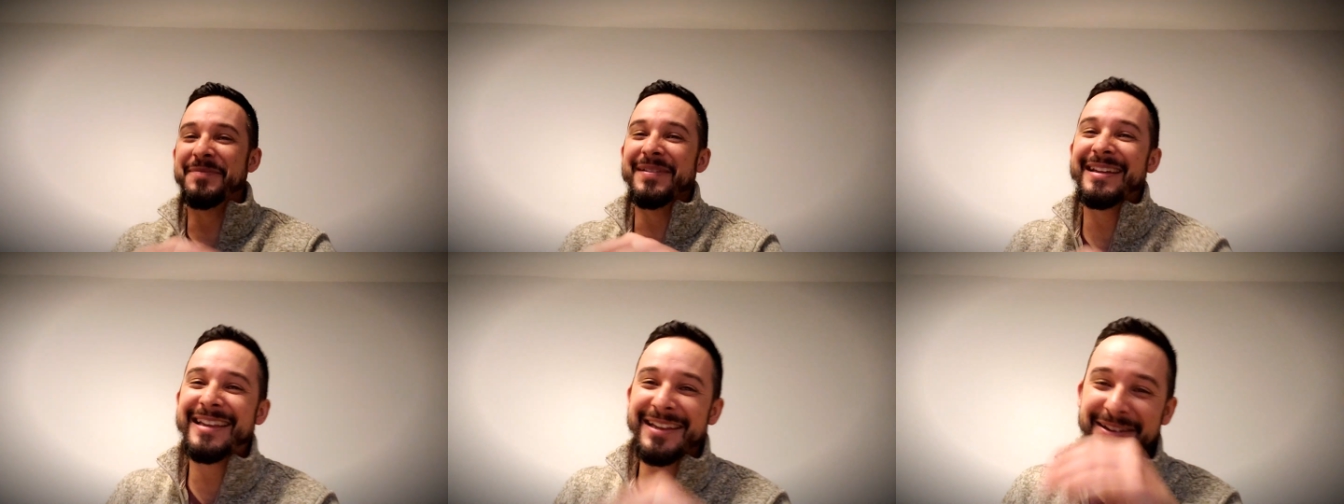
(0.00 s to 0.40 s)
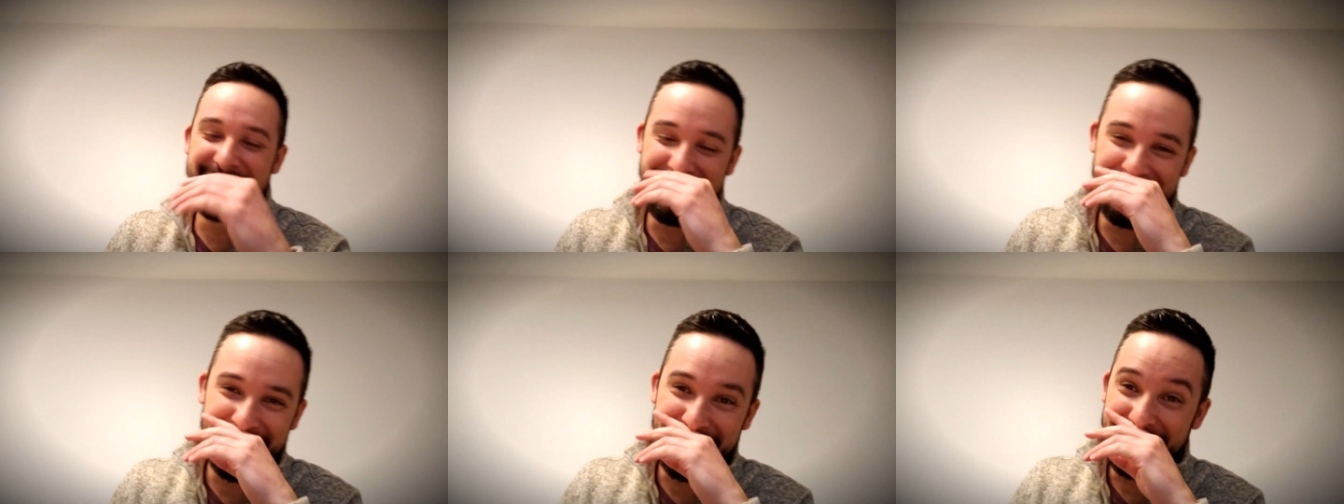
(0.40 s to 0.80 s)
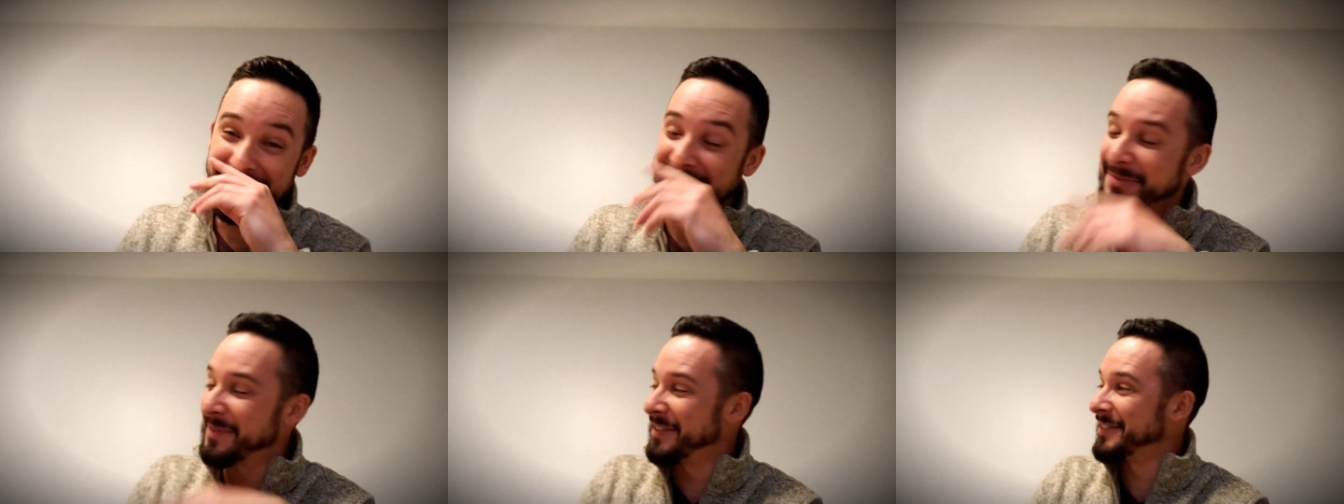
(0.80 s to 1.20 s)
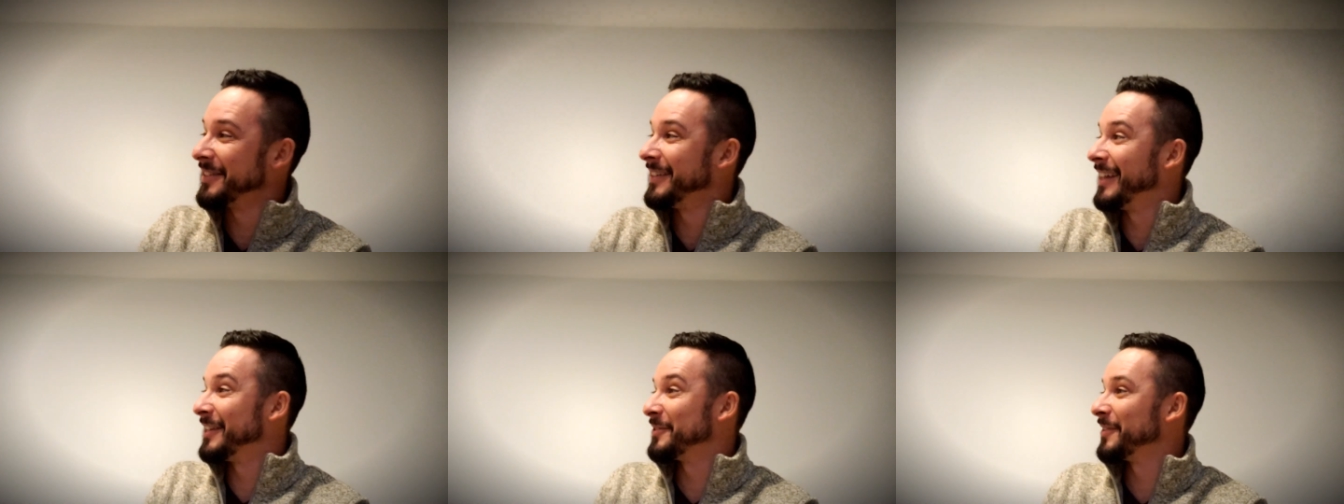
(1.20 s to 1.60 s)
I'm making a video. That's my
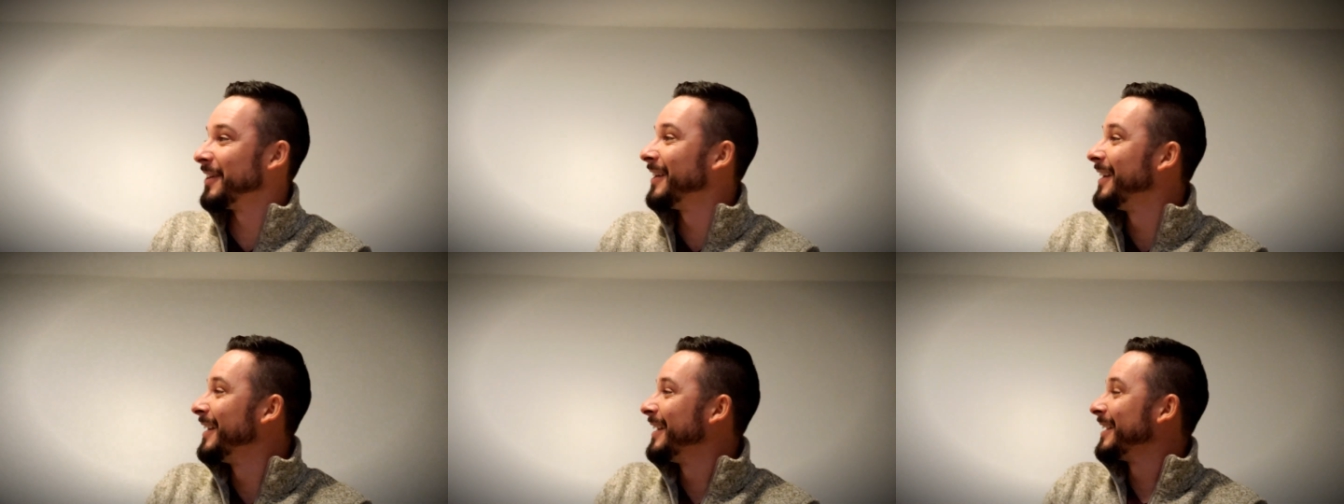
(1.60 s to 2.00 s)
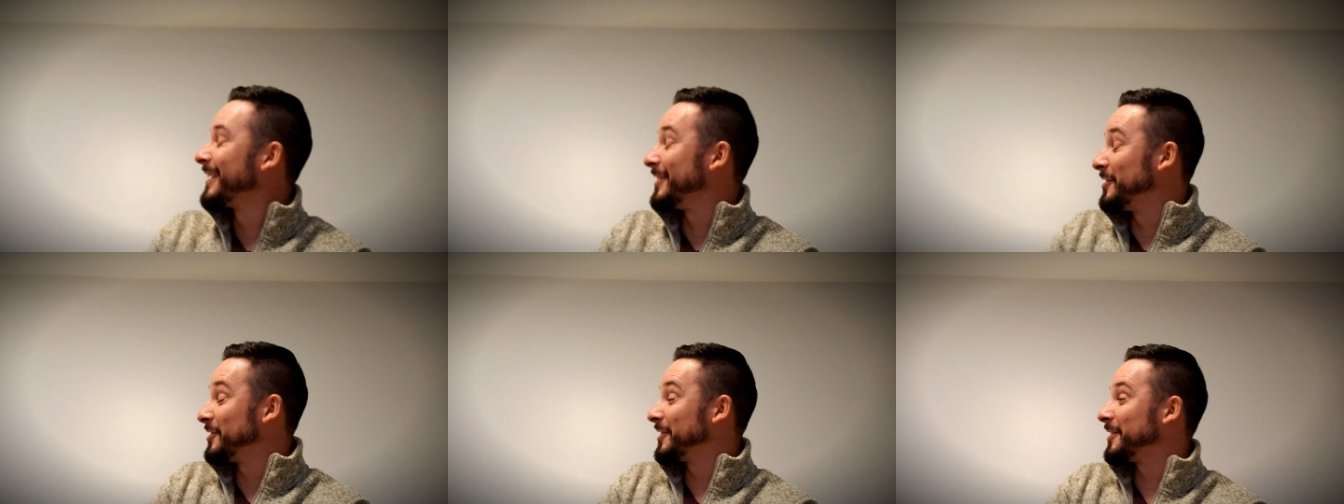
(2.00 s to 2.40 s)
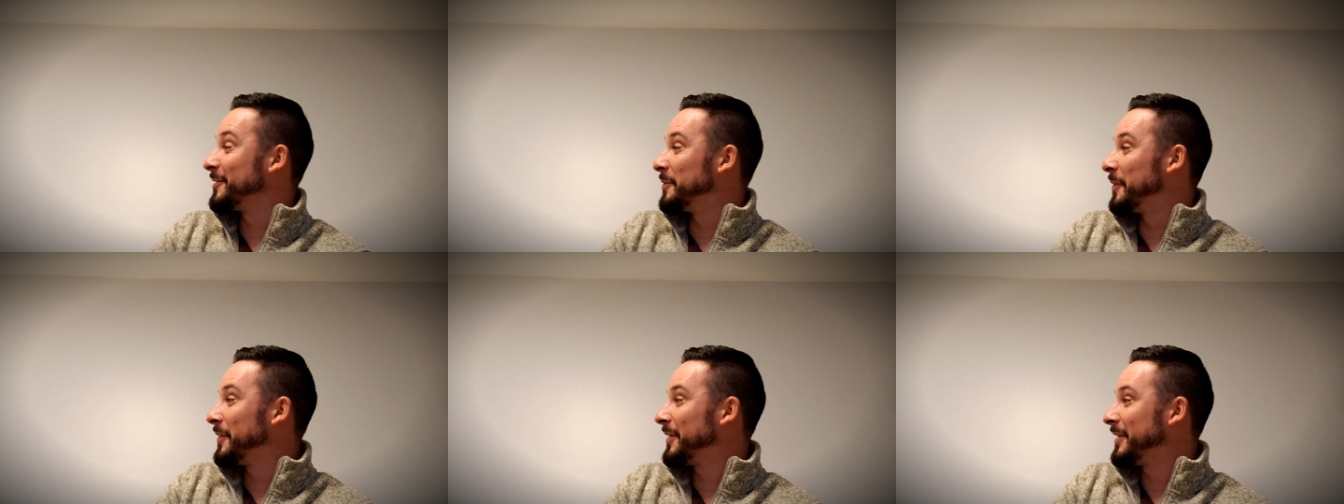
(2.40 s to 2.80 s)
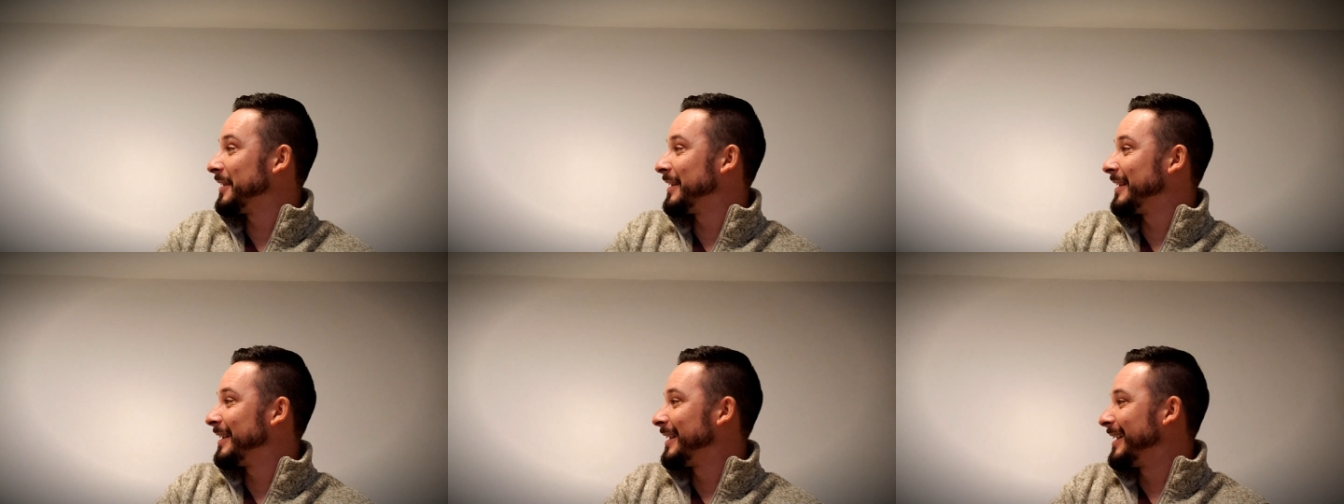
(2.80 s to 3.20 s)
son, Ezra. Can you shut the door?
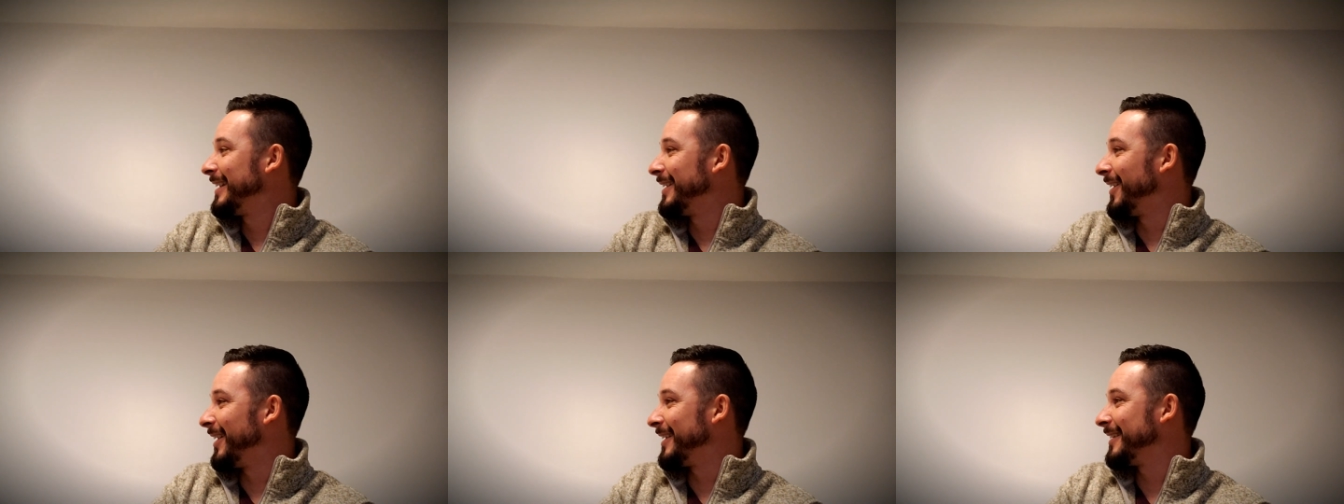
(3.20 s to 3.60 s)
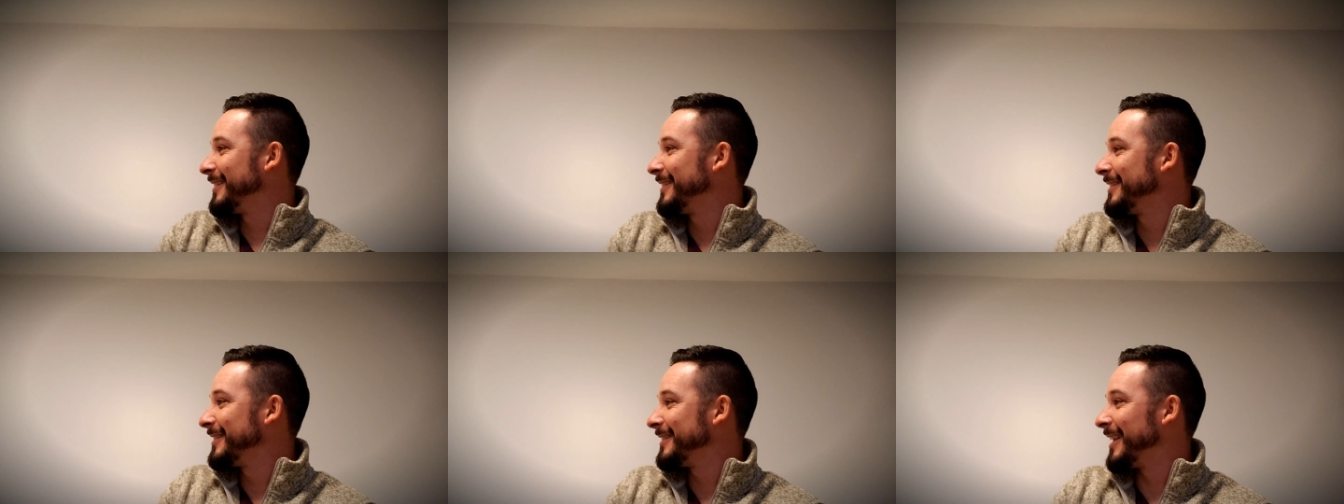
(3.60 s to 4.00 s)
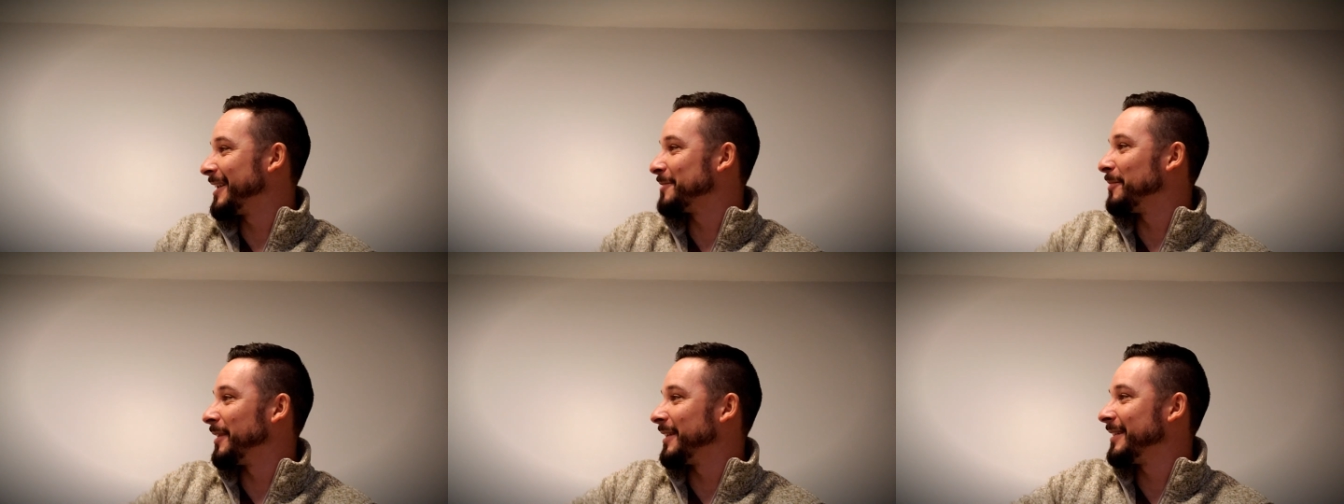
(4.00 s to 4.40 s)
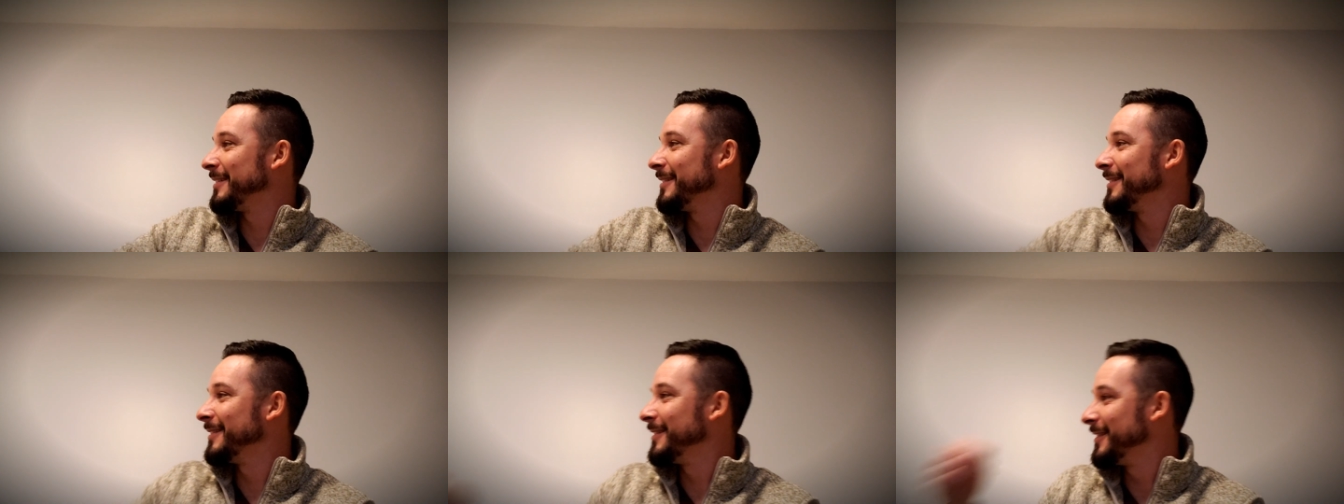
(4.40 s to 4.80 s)
All right. Thanks, buddy.
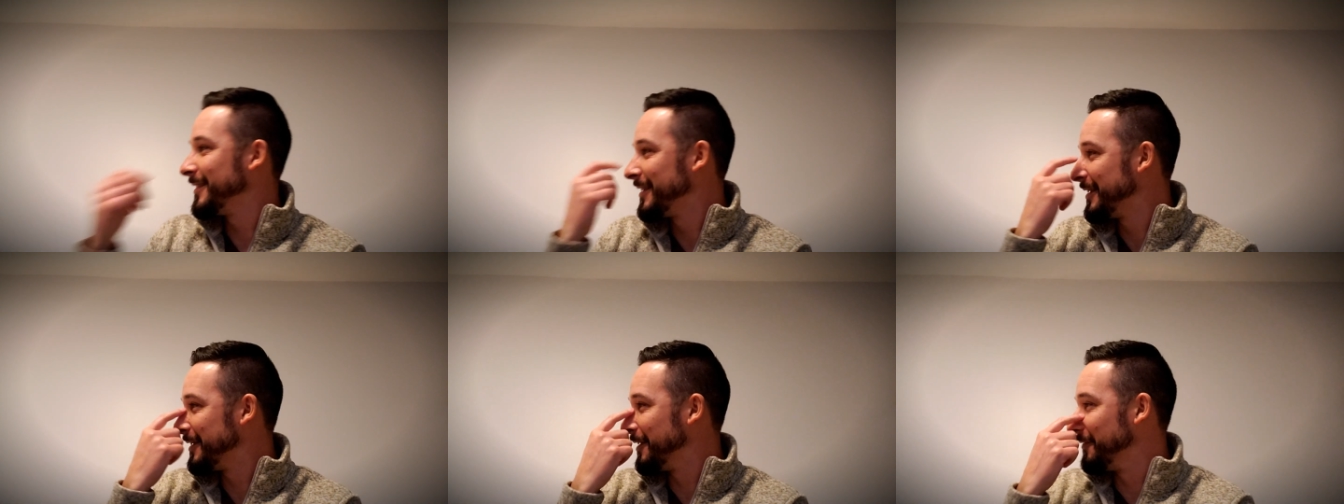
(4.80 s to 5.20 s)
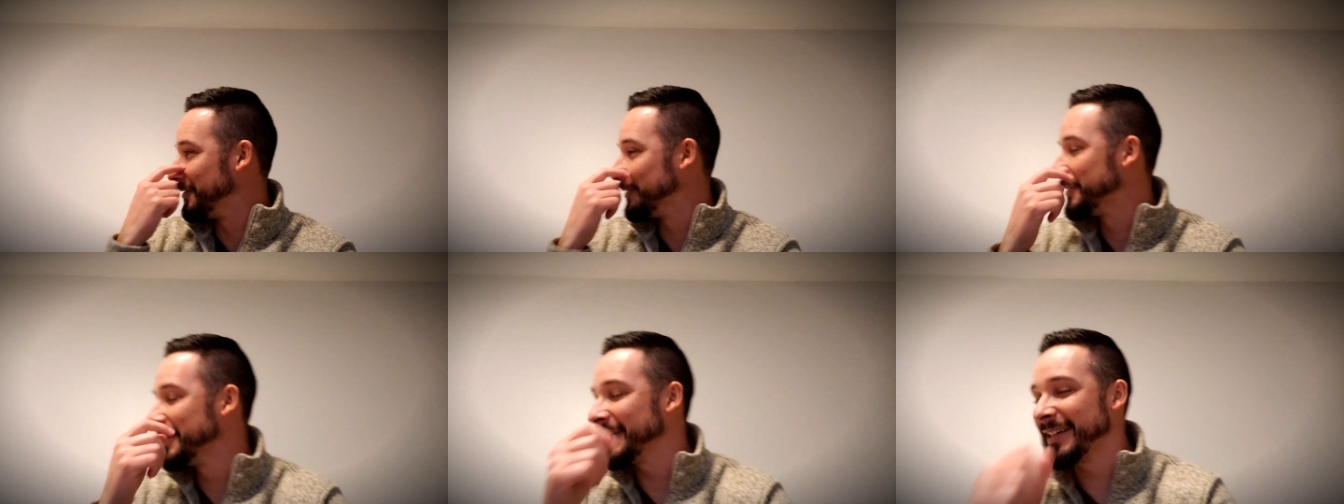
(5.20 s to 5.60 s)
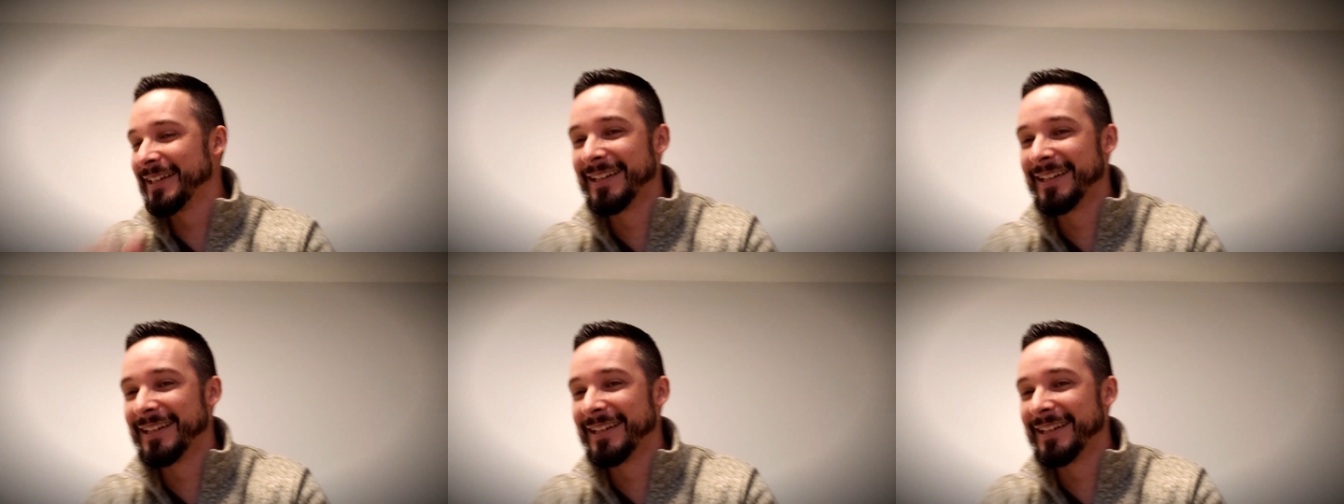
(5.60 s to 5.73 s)
Love you.